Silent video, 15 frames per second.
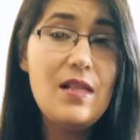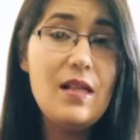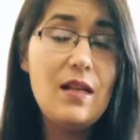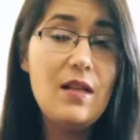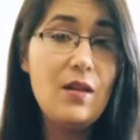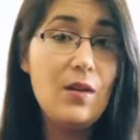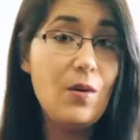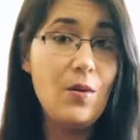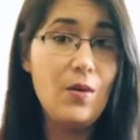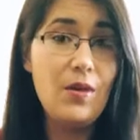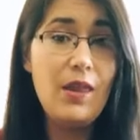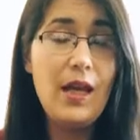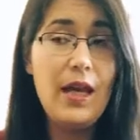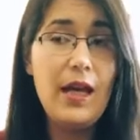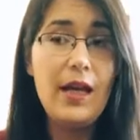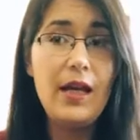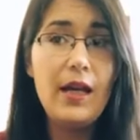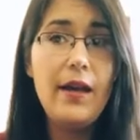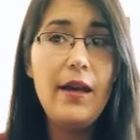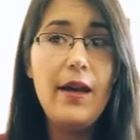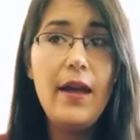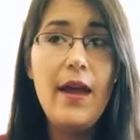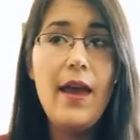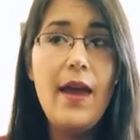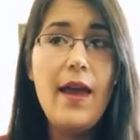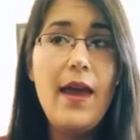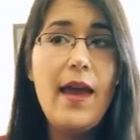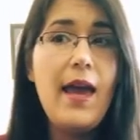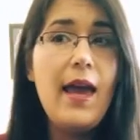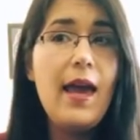the whole thing,
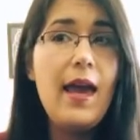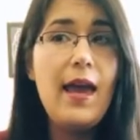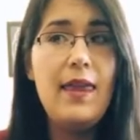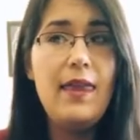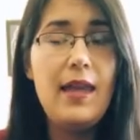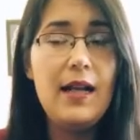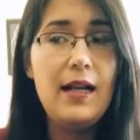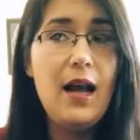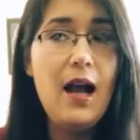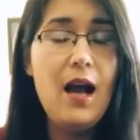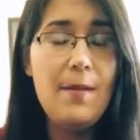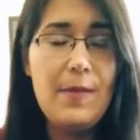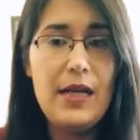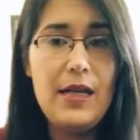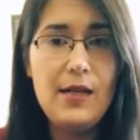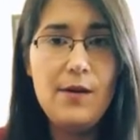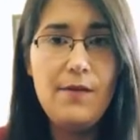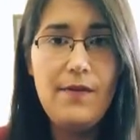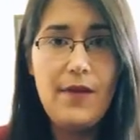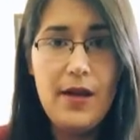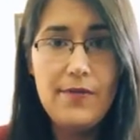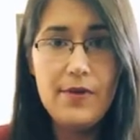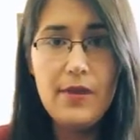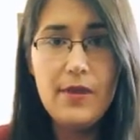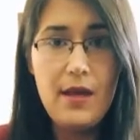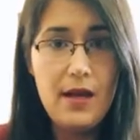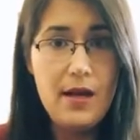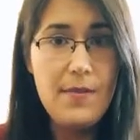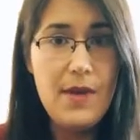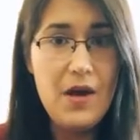and then comment your favorite thing
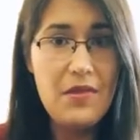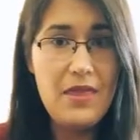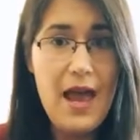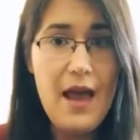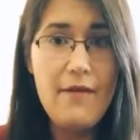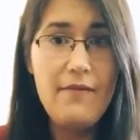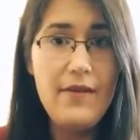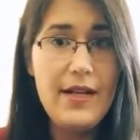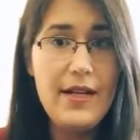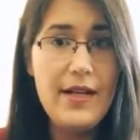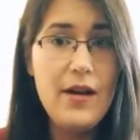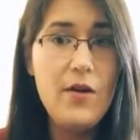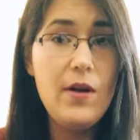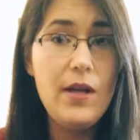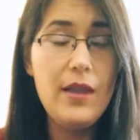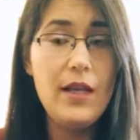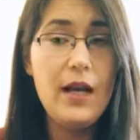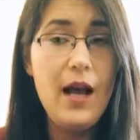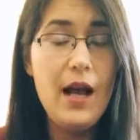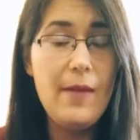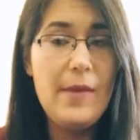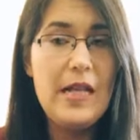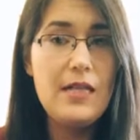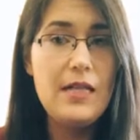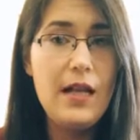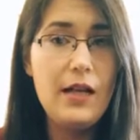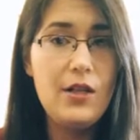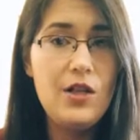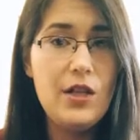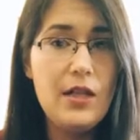about that video in the comment
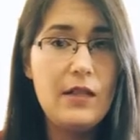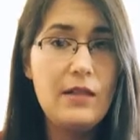section.